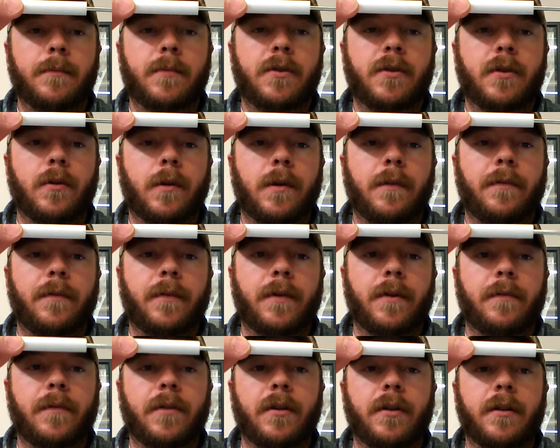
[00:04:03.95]
So
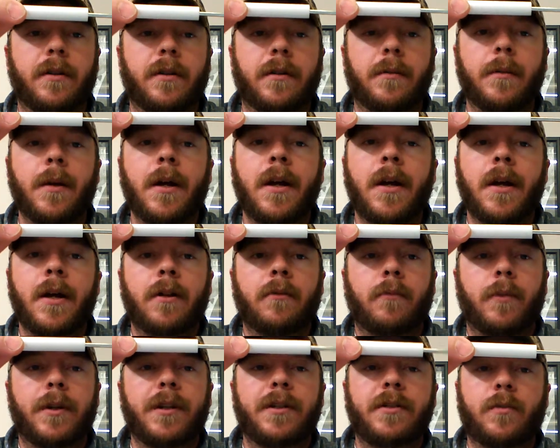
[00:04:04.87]
if the
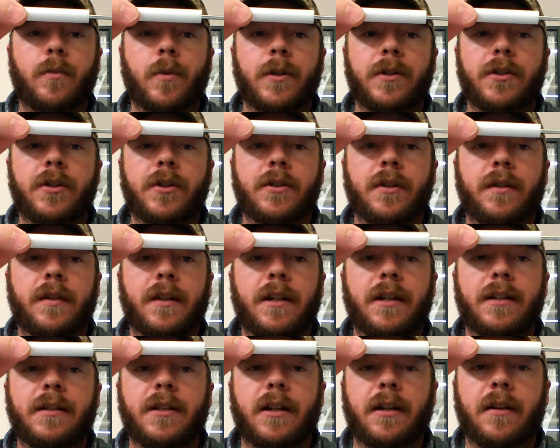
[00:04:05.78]
reed switches on
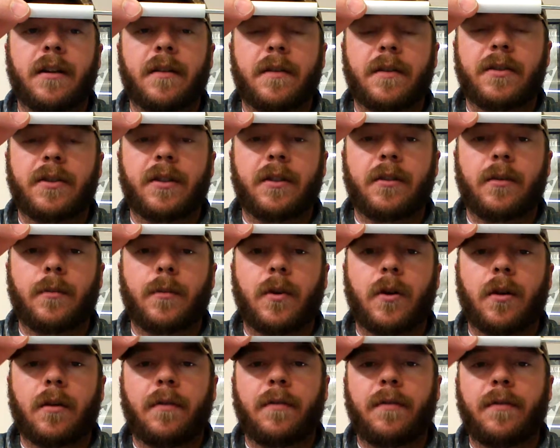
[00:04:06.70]
the inside of the cinder
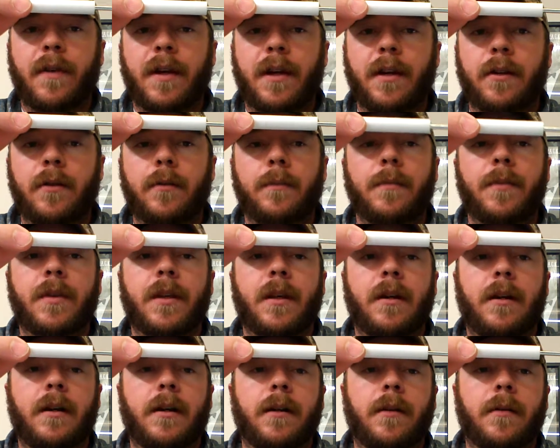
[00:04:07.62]
bar fail,
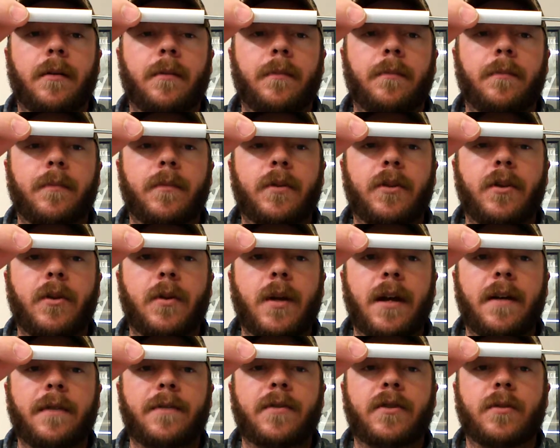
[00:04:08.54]
you
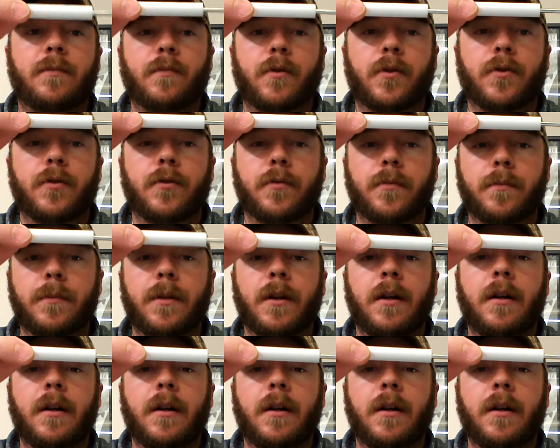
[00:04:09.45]
have some room